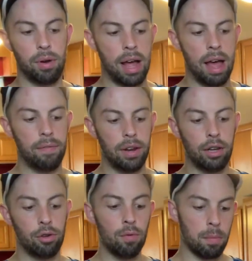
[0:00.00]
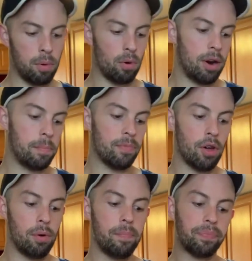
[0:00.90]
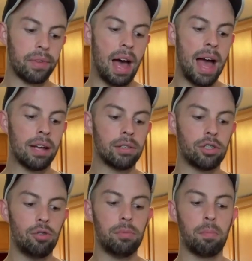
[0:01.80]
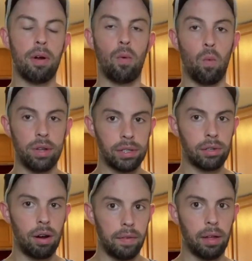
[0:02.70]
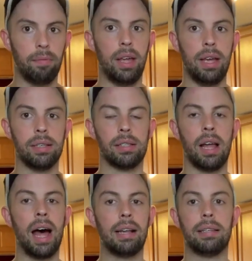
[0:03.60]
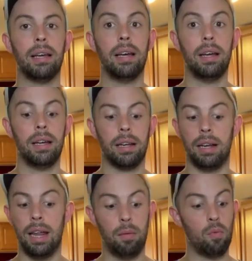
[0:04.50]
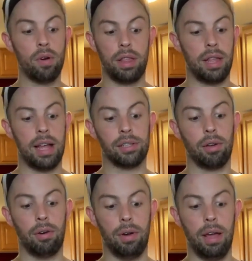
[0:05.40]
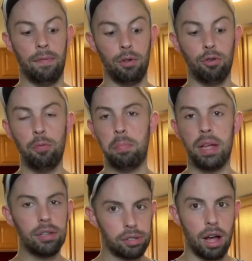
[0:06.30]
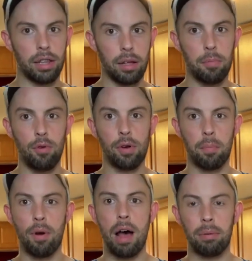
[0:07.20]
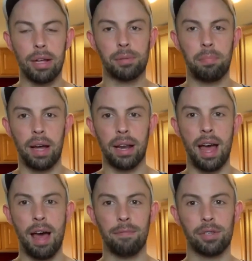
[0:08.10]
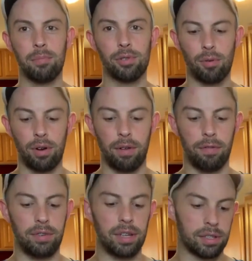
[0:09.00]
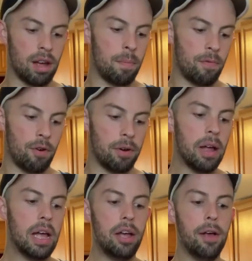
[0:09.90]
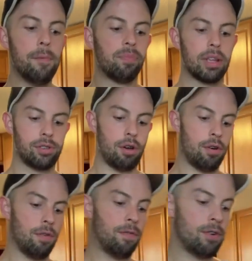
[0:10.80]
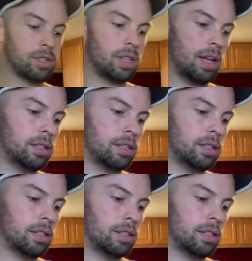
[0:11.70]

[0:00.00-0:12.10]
do not have any to report, though I consumed one serving of these, not any more than that. So if you do binge on them, you can probably expect to have some sort of discomfort. So first